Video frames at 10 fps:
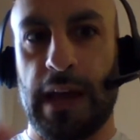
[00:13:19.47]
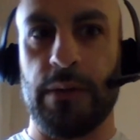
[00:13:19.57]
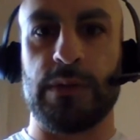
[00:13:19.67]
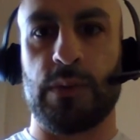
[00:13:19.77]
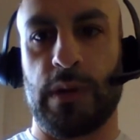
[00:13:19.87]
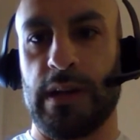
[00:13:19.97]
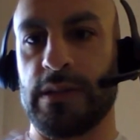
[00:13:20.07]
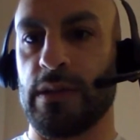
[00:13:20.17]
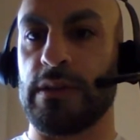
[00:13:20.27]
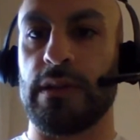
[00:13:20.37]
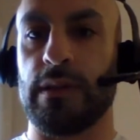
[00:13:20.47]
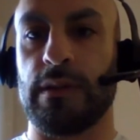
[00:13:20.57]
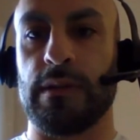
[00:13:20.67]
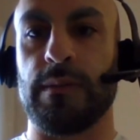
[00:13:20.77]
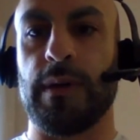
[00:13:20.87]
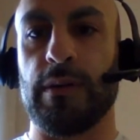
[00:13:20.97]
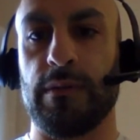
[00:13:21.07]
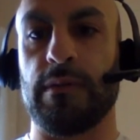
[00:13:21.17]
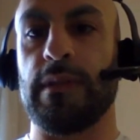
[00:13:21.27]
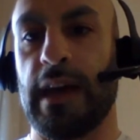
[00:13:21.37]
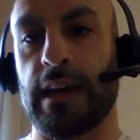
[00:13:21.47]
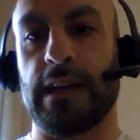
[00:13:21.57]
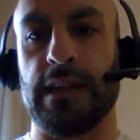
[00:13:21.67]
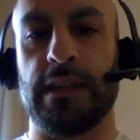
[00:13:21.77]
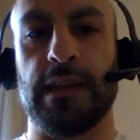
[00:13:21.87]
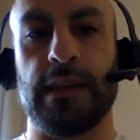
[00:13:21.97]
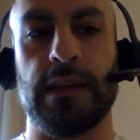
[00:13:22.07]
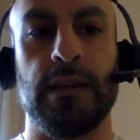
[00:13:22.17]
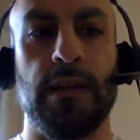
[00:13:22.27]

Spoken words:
that was where I started to learn about that kind of thing.